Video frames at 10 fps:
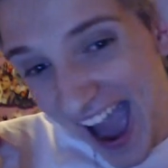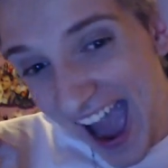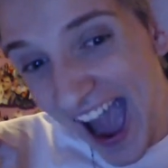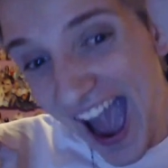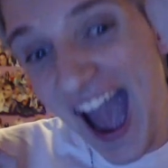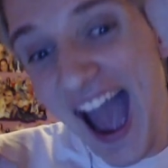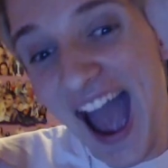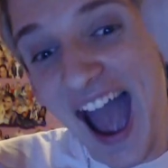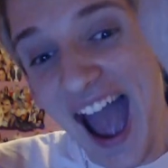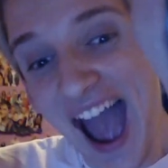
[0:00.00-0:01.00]
Charli
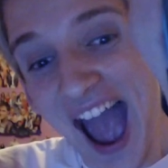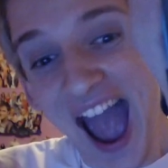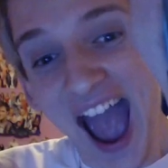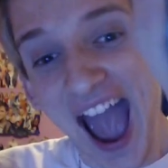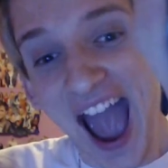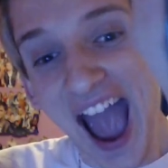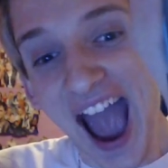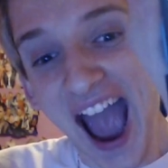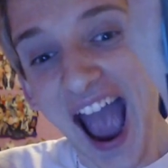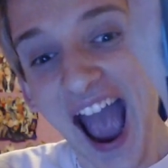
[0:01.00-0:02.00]
XCX? If so,
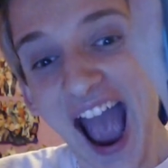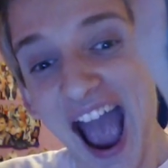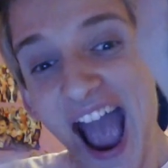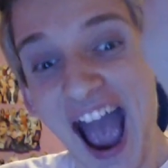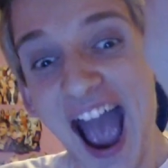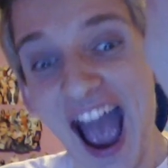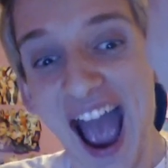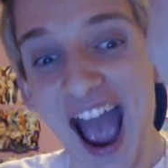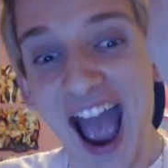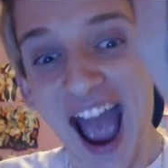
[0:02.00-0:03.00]
you slay
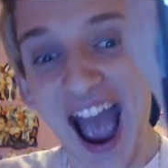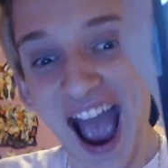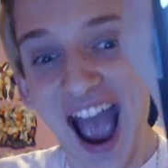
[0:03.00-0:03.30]
them all.